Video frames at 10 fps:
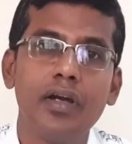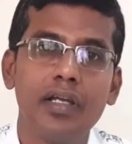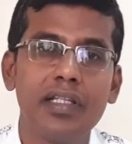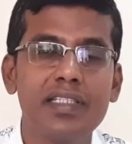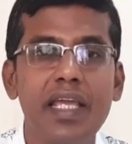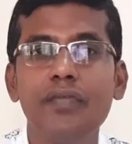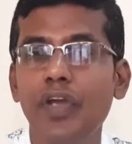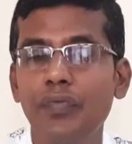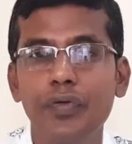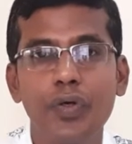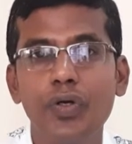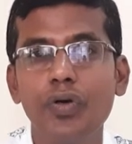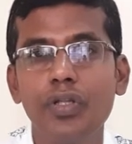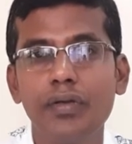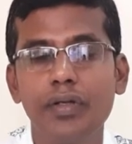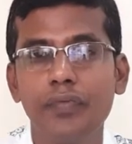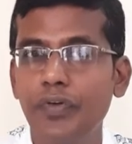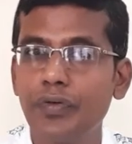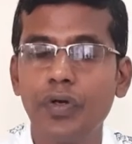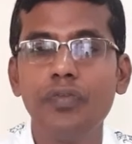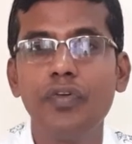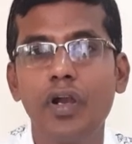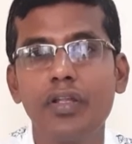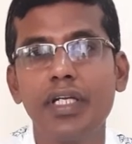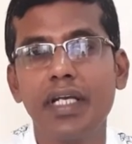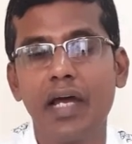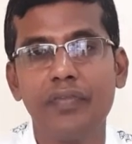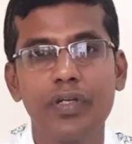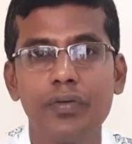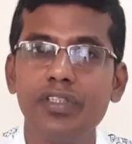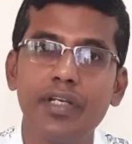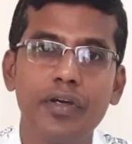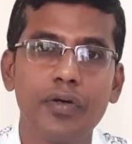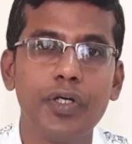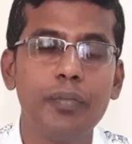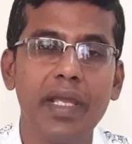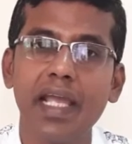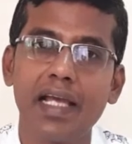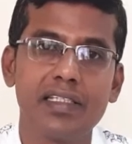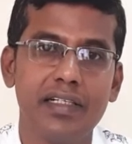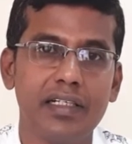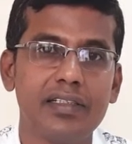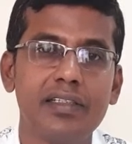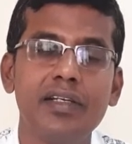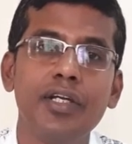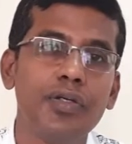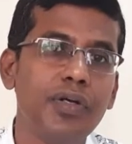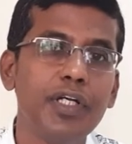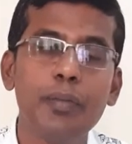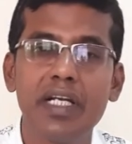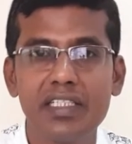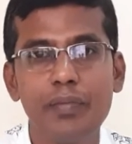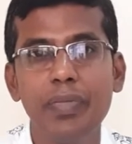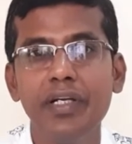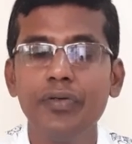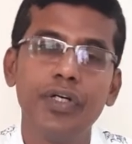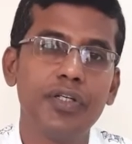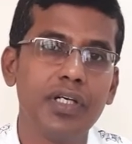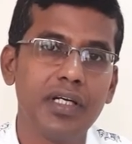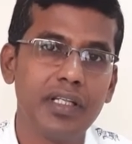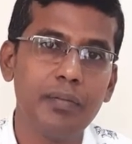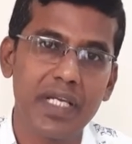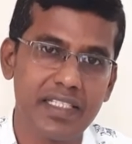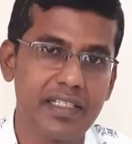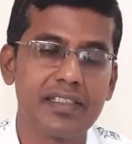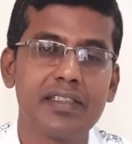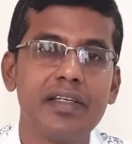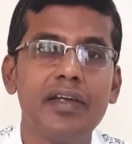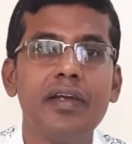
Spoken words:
In the same way, if you don't follow the traffic rules, then you are going to make accidents. You need to be disciplined, you need to learn the basics.